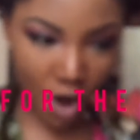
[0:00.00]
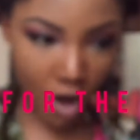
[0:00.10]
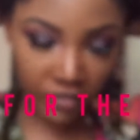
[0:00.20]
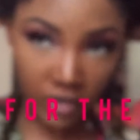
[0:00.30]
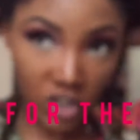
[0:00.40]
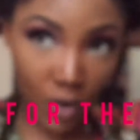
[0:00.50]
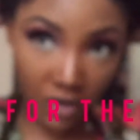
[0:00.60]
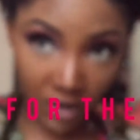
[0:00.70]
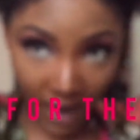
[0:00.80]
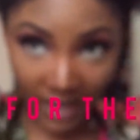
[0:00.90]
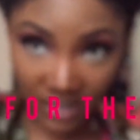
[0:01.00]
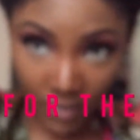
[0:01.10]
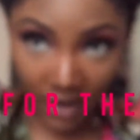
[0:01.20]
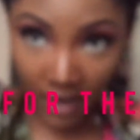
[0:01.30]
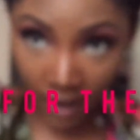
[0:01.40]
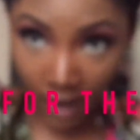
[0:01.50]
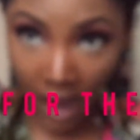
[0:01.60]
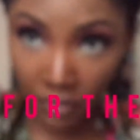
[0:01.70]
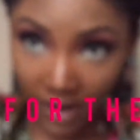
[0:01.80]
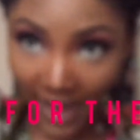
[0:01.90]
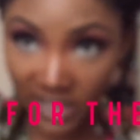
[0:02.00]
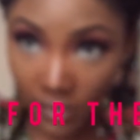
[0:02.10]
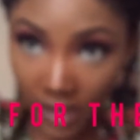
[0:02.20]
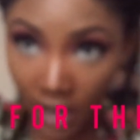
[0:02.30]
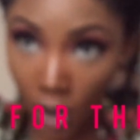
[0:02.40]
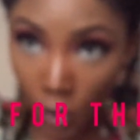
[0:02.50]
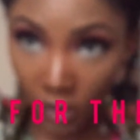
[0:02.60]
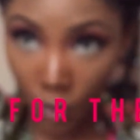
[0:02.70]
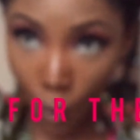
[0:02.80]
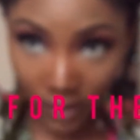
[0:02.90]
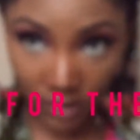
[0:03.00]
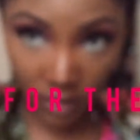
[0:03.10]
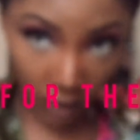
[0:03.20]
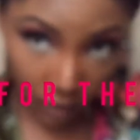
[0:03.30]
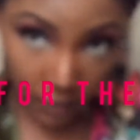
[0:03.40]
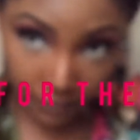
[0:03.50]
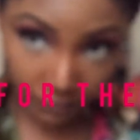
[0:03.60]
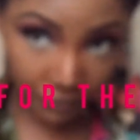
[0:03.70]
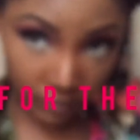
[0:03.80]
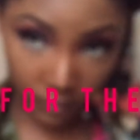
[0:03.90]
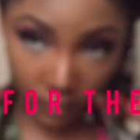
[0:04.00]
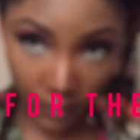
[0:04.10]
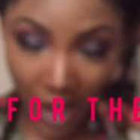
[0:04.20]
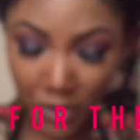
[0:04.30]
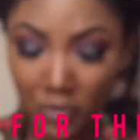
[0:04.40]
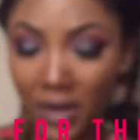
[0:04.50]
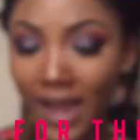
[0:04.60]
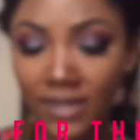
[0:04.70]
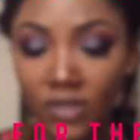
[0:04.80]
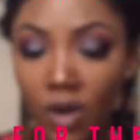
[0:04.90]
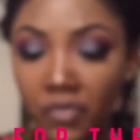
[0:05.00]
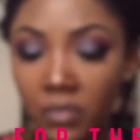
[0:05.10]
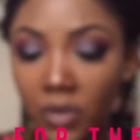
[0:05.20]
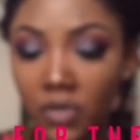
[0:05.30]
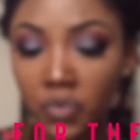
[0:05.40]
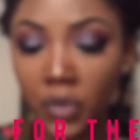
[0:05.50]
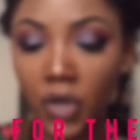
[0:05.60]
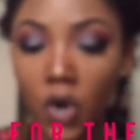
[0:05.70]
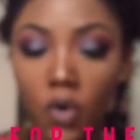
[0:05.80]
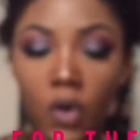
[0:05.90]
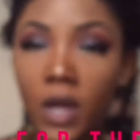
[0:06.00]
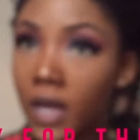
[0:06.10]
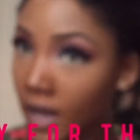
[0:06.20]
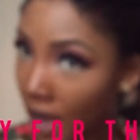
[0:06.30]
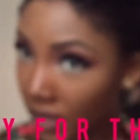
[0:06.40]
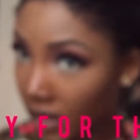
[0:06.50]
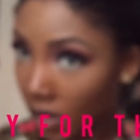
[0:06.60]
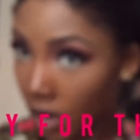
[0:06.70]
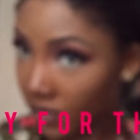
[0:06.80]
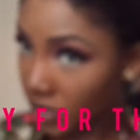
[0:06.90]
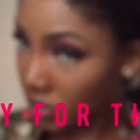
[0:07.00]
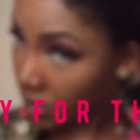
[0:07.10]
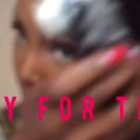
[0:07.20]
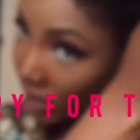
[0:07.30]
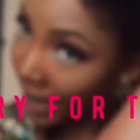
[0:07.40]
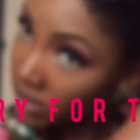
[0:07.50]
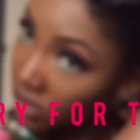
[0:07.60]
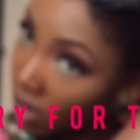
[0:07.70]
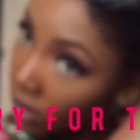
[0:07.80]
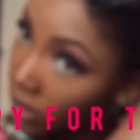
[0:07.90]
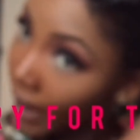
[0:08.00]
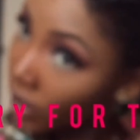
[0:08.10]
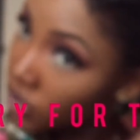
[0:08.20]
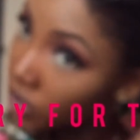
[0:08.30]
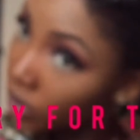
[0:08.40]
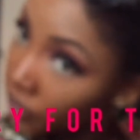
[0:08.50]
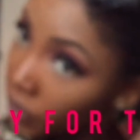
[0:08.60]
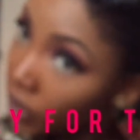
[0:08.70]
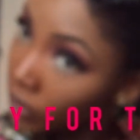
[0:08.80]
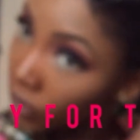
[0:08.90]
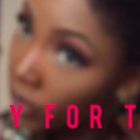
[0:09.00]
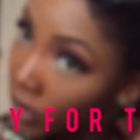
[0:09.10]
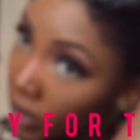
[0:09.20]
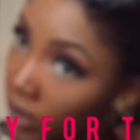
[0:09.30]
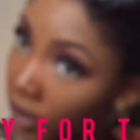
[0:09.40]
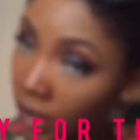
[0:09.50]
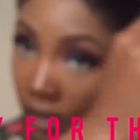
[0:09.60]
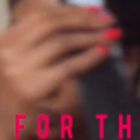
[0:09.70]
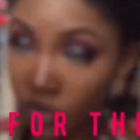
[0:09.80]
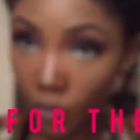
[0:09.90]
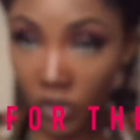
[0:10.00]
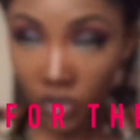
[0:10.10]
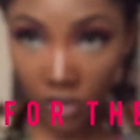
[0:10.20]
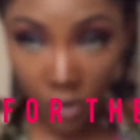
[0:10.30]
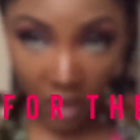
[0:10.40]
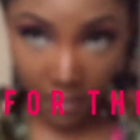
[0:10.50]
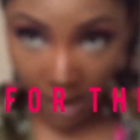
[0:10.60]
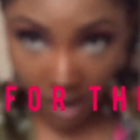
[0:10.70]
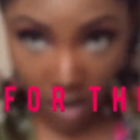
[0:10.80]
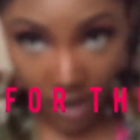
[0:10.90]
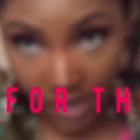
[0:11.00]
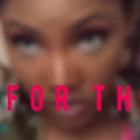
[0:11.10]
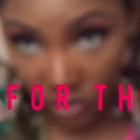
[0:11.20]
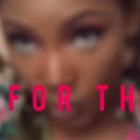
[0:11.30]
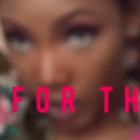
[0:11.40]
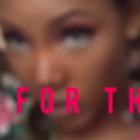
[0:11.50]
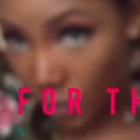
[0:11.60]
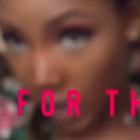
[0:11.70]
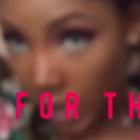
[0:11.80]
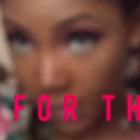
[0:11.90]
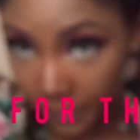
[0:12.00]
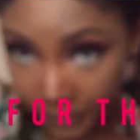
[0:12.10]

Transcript: often do I relax my hair? I relax my hair only once a year. I don't relax it often because I think a lot of us know that relaxers aren't actually good for you. I'm sure we should know that by now, guys. It's 2020.